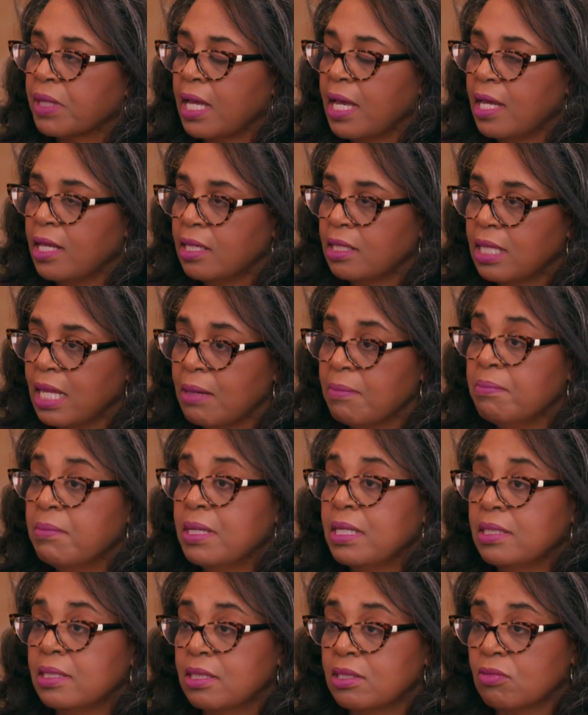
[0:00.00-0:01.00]
and they
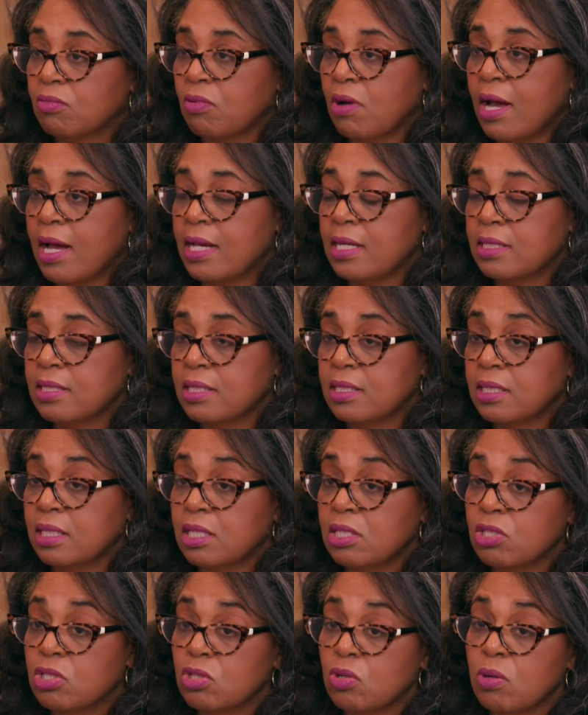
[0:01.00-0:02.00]
miss psoriasis. And
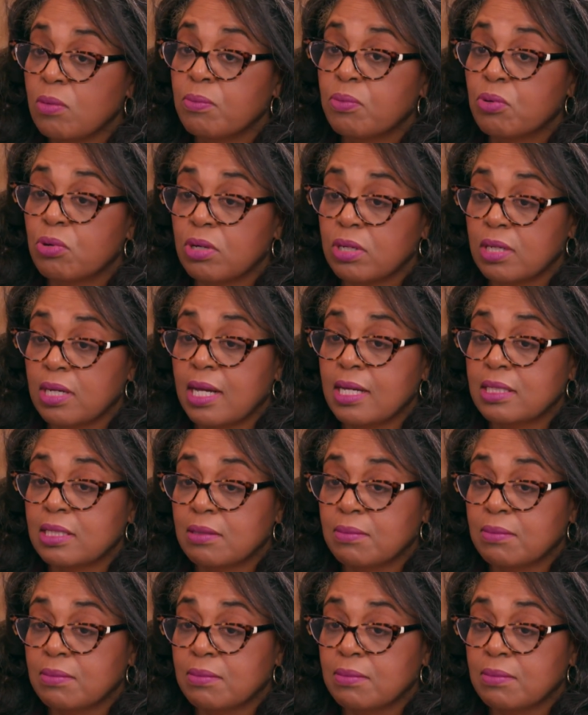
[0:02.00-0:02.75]
it's so important not